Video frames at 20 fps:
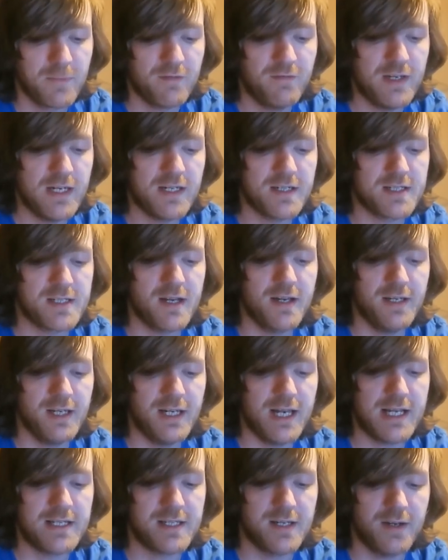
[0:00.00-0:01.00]
feeling slightly
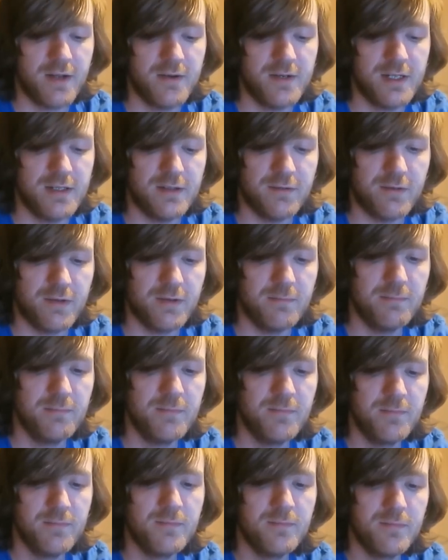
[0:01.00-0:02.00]
less alone in the room.
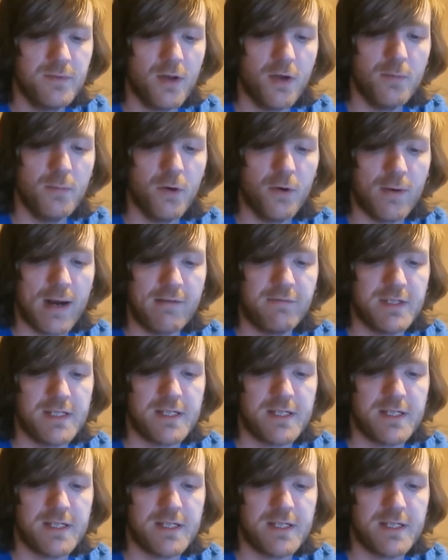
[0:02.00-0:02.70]
No more